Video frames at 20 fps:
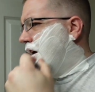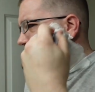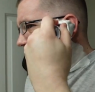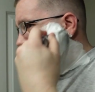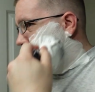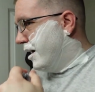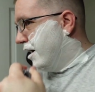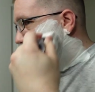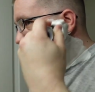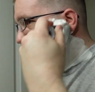
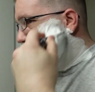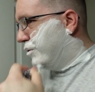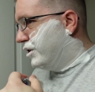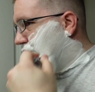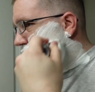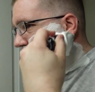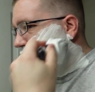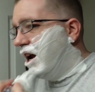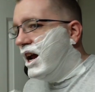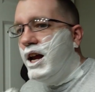And I hope
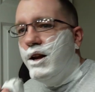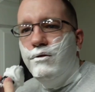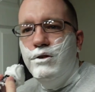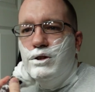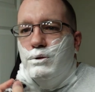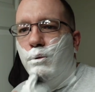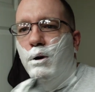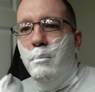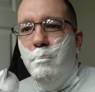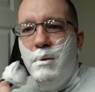your shave
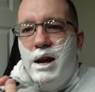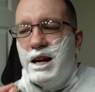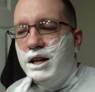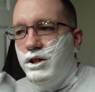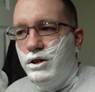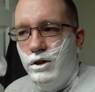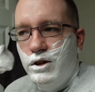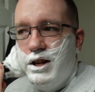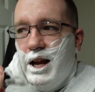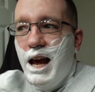is what
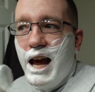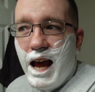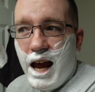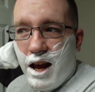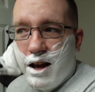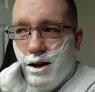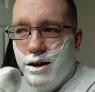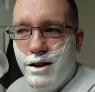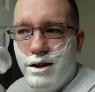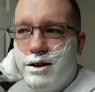makes your
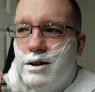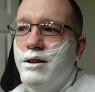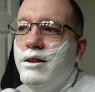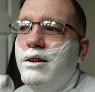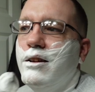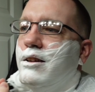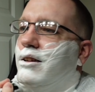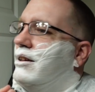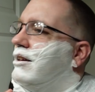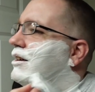day.
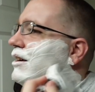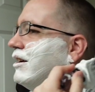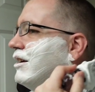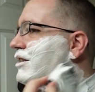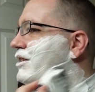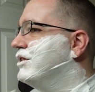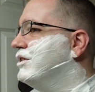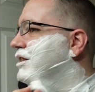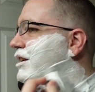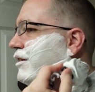
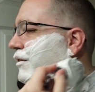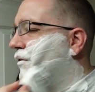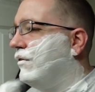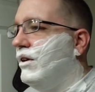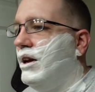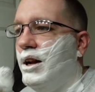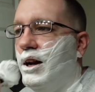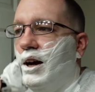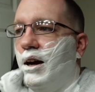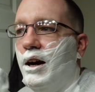Because if
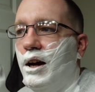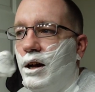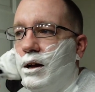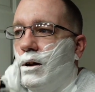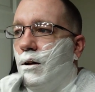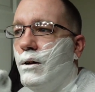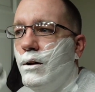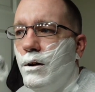it, uh,